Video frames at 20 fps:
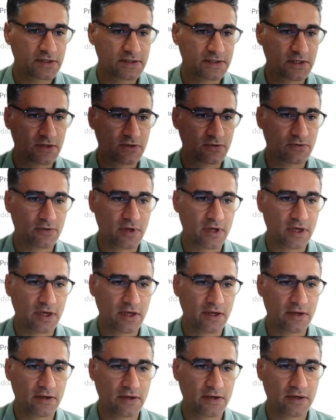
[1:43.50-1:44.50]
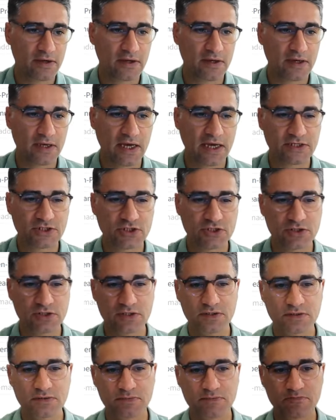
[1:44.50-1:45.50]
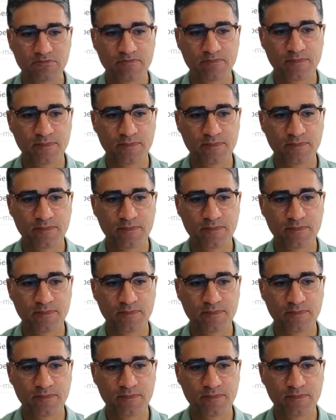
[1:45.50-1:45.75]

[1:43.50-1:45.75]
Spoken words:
So actually,